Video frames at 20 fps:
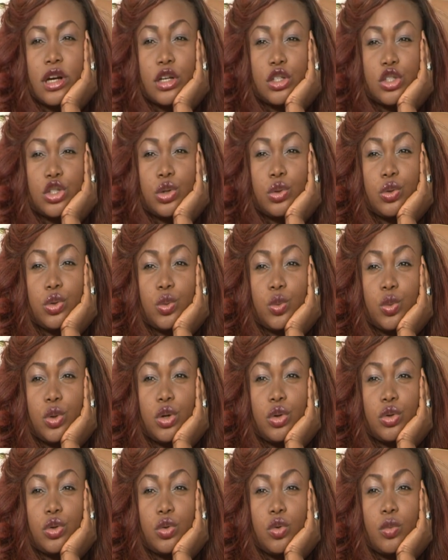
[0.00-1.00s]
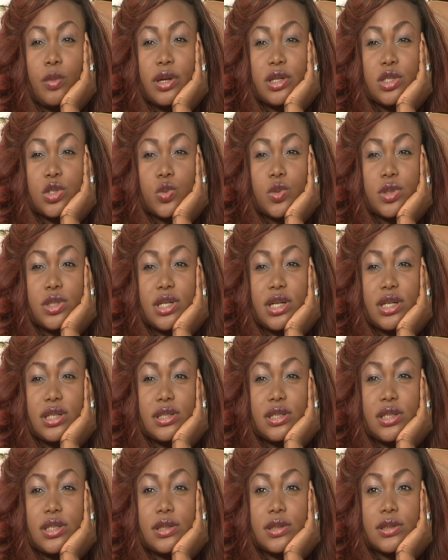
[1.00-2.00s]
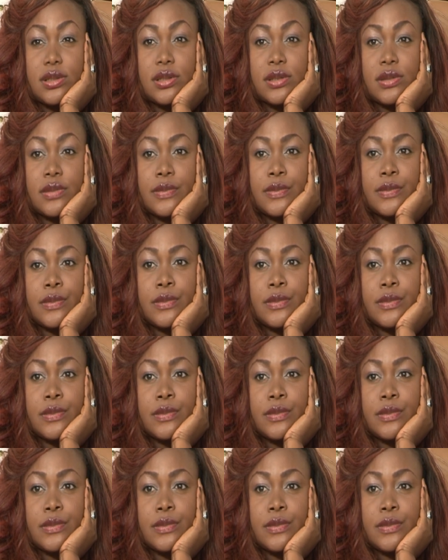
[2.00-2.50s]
I showed the world who my sweetheart is.